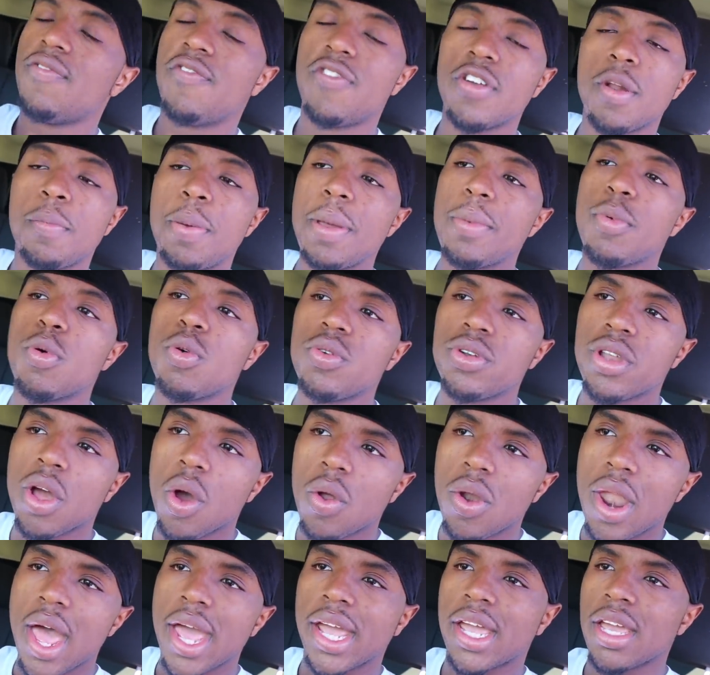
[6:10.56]
for the people who
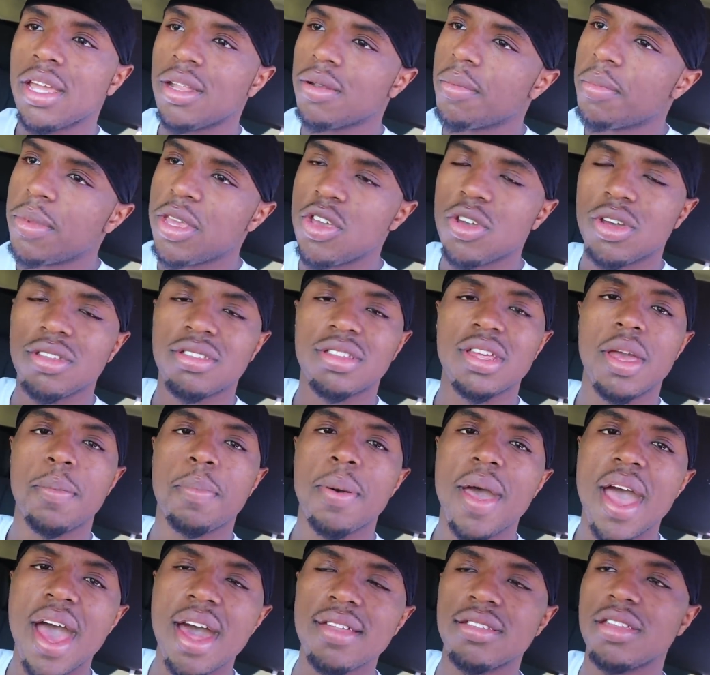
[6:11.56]
don't like it, I mean, you can skip
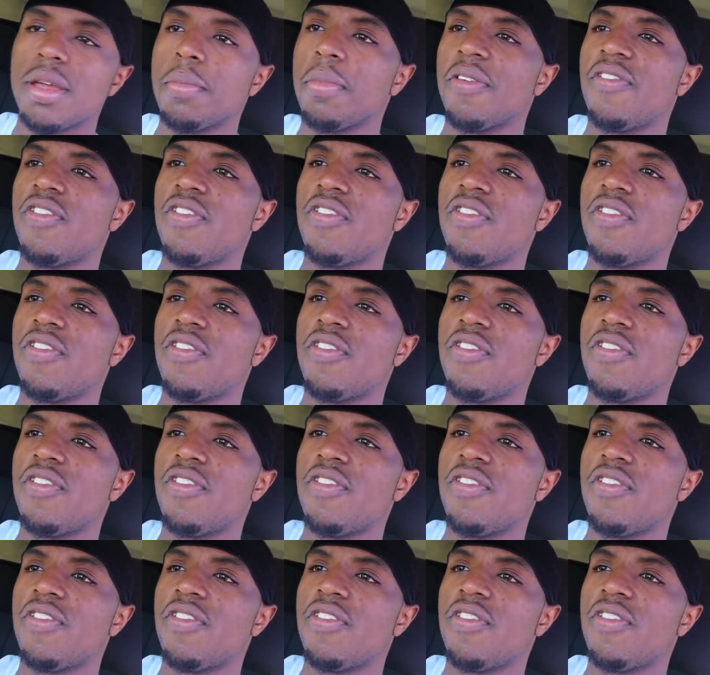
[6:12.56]
past it.